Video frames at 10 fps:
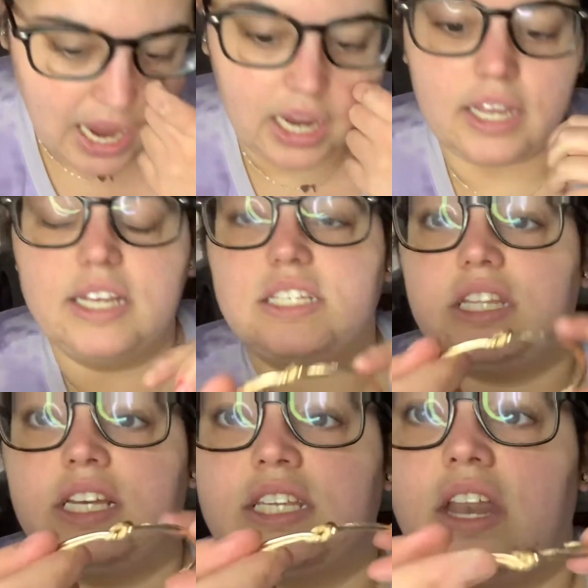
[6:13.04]
is
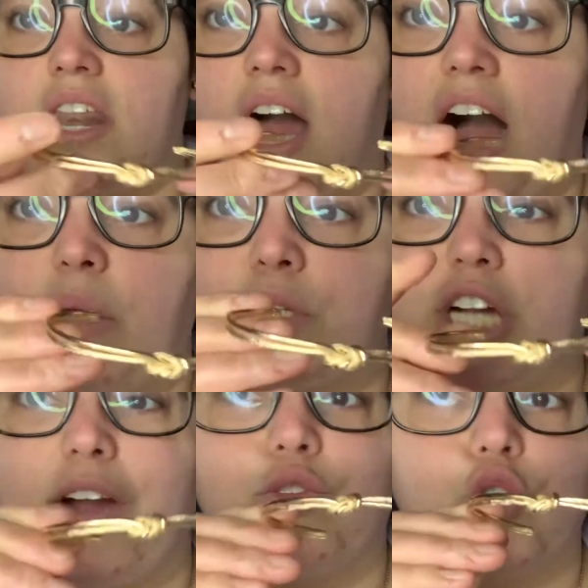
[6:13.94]
this knot, which
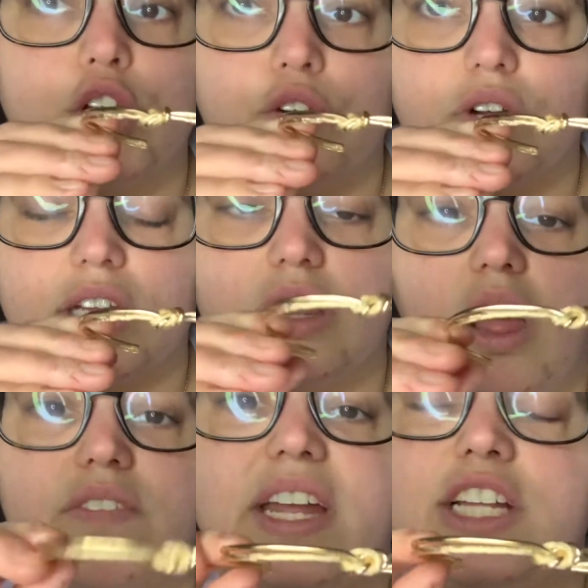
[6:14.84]
I really, really
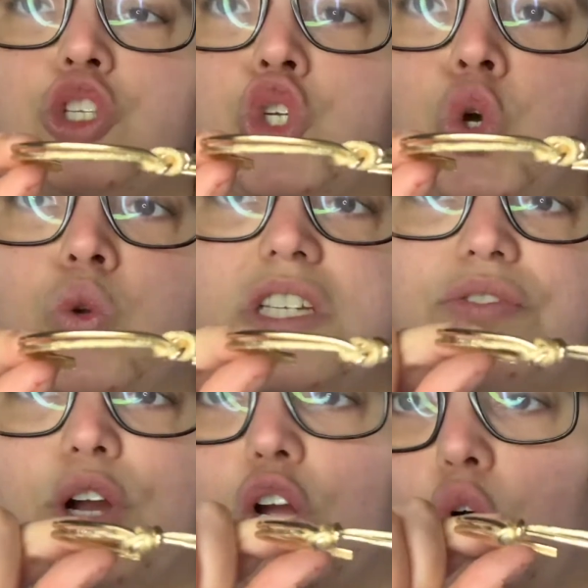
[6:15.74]
love. And it's two
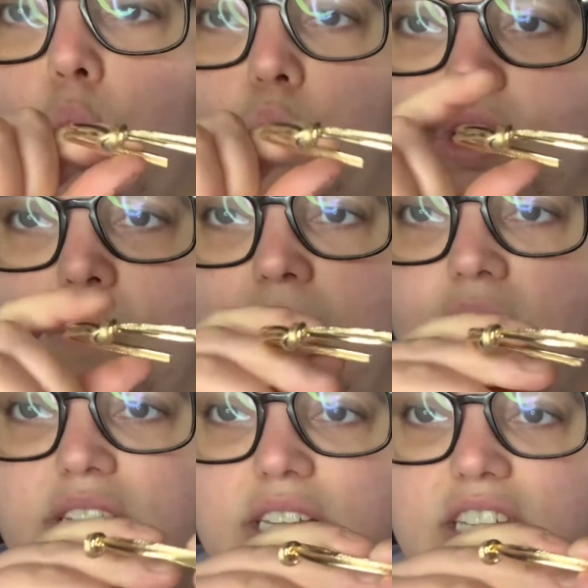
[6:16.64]
different golds. I mean,
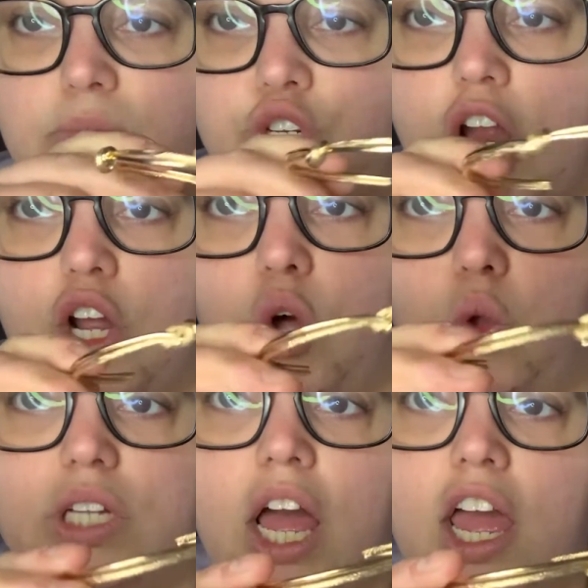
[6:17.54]
obviously it's the same shade of
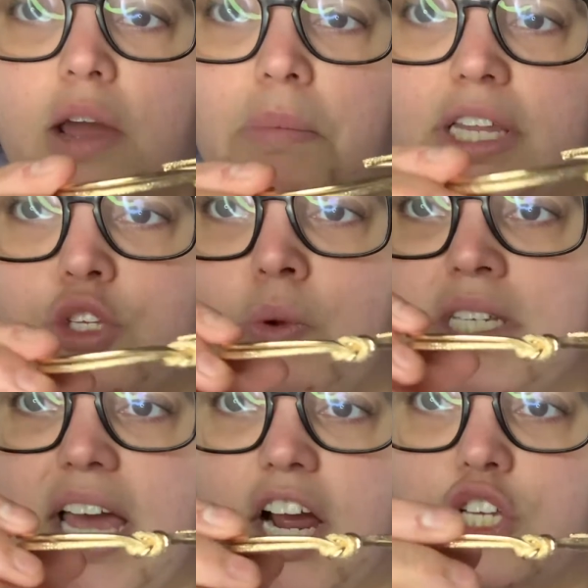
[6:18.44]
gold, but this one is
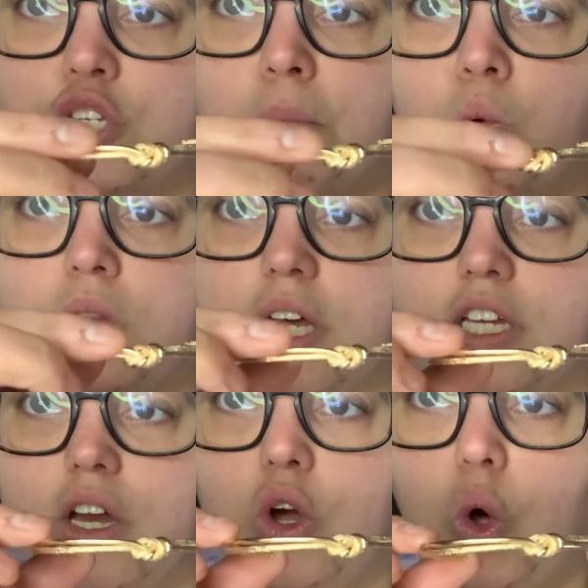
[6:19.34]
like a smooth
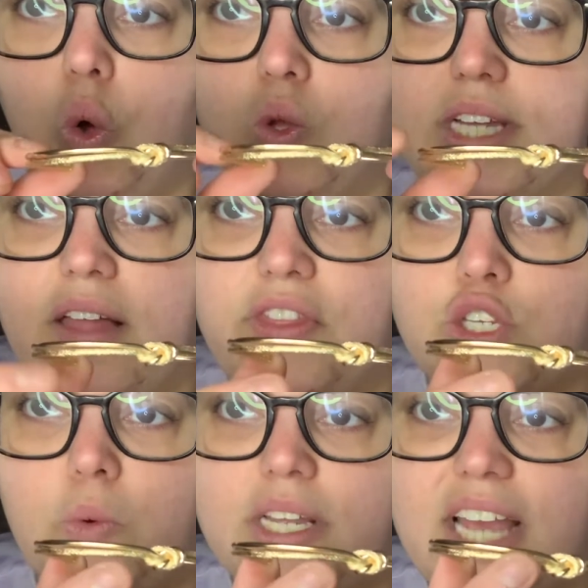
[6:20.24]
gold and
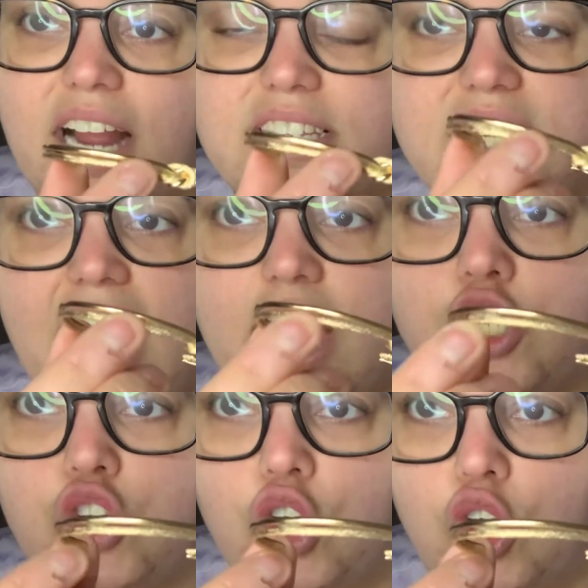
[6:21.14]
this one is like a
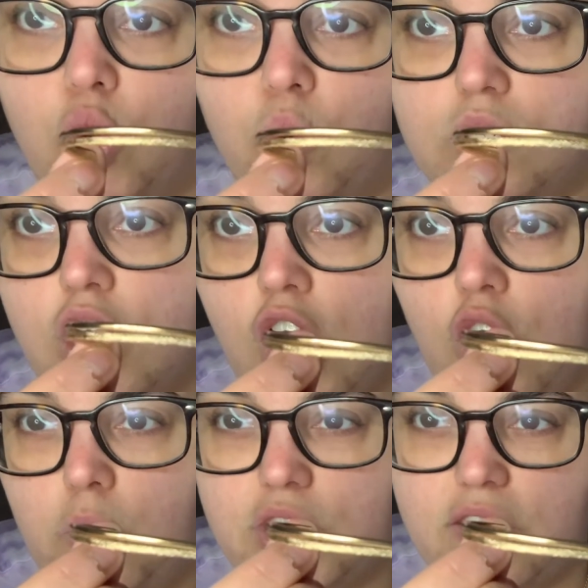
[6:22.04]
textured gold,
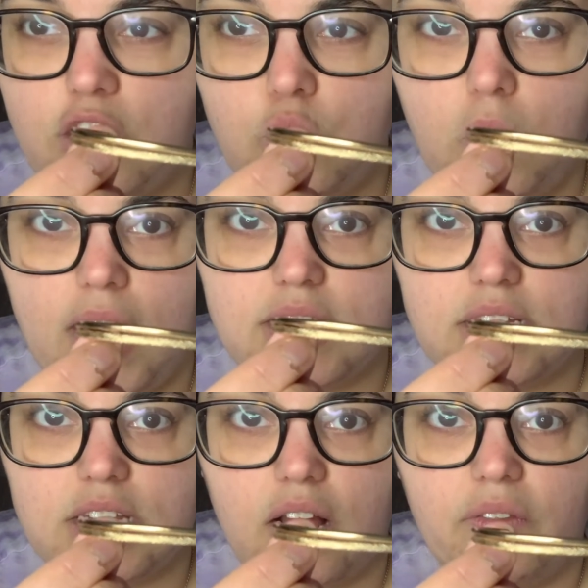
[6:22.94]
which I think you guys can
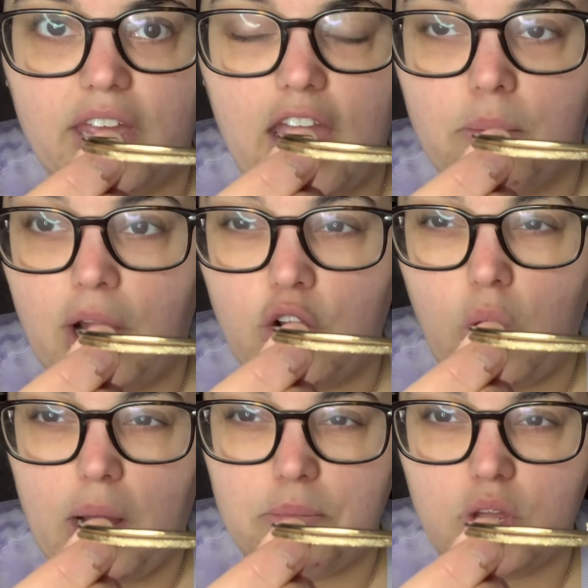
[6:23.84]
tell on the camera. I know
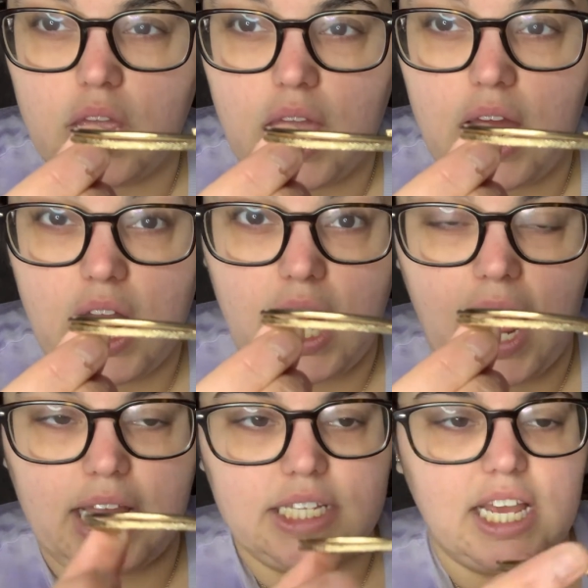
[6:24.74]
I'm looking at it and
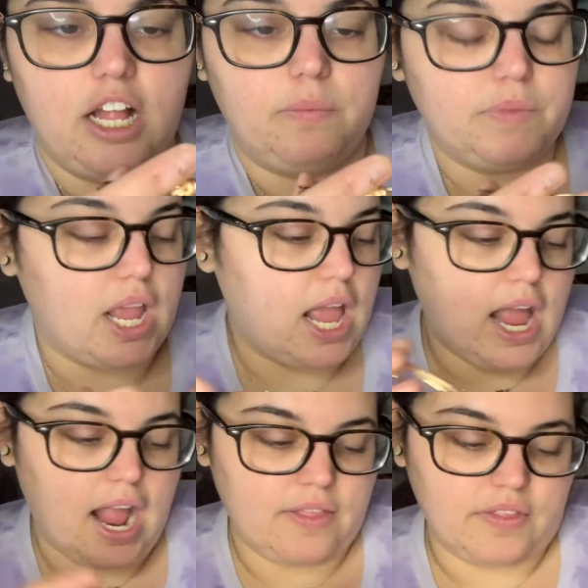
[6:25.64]
I can tell.
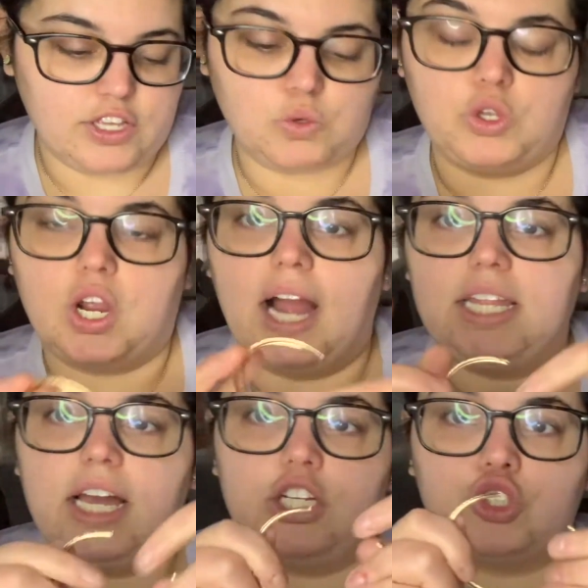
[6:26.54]
And then this one, you kind
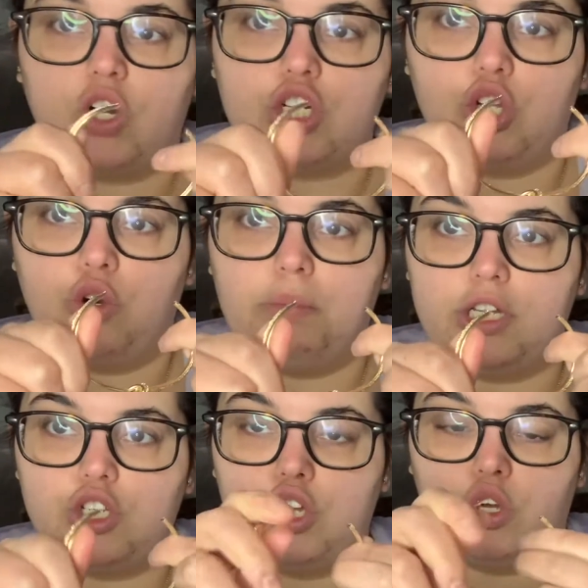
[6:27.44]
of got to stretch a little
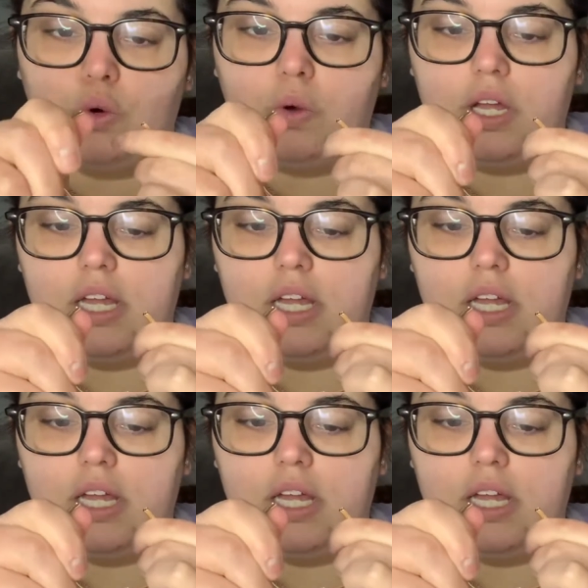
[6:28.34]
bit too